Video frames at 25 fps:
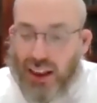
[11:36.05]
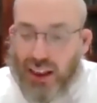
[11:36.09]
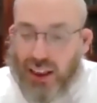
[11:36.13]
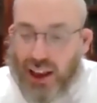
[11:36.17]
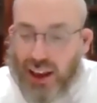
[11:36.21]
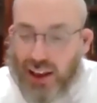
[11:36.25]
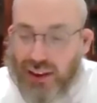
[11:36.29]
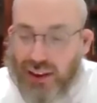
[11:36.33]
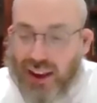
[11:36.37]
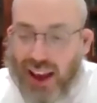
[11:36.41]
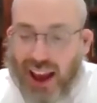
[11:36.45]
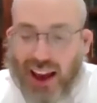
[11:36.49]

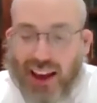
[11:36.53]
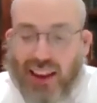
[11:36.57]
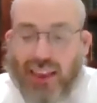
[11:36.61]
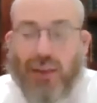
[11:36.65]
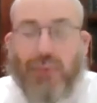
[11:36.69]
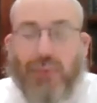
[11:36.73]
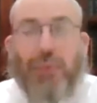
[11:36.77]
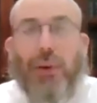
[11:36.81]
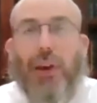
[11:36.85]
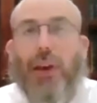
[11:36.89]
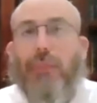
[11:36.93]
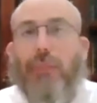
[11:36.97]
They attack
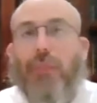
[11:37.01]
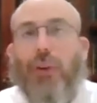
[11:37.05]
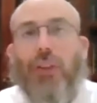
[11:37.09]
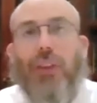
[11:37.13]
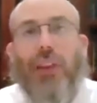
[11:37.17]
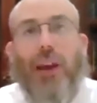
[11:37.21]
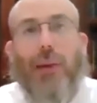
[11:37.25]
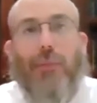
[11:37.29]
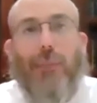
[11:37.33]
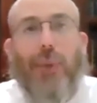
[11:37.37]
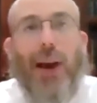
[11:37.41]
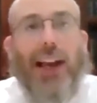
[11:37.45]
the people.
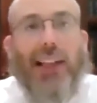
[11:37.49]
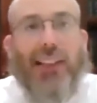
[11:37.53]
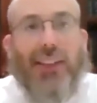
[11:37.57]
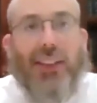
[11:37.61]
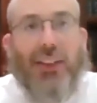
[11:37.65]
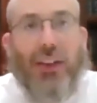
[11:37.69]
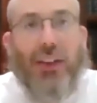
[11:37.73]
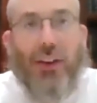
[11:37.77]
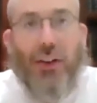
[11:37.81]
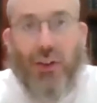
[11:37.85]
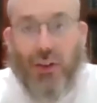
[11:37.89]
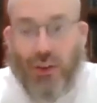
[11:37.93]
They
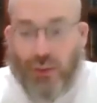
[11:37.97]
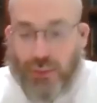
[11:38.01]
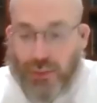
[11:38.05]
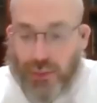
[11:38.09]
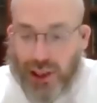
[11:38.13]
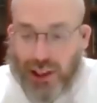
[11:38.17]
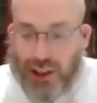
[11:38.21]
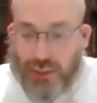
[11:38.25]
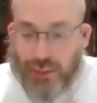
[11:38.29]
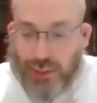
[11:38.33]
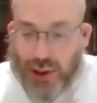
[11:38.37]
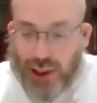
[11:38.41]
massacre
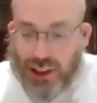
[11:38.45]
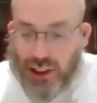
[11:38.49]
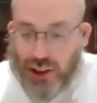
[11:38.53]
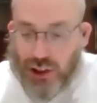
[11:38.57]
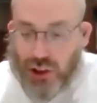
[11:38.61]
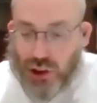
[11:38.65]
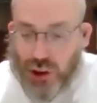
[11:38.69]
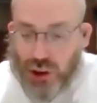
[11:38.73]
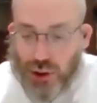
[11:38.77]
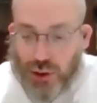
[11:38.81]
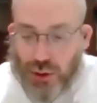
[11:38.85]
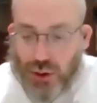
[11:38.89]
many, many
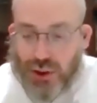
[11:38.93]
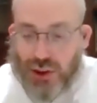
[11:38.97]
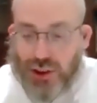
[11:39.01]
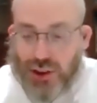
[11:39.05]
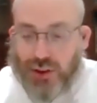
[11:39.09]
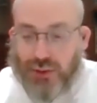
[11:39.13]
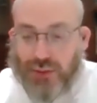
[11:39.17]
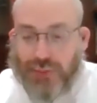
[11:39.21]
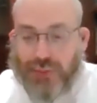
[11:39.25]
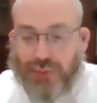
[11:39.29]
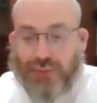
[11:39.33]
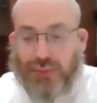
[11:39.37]

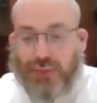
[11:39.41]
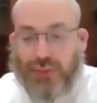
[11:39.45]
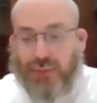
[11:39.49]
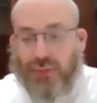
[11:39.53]
Jews.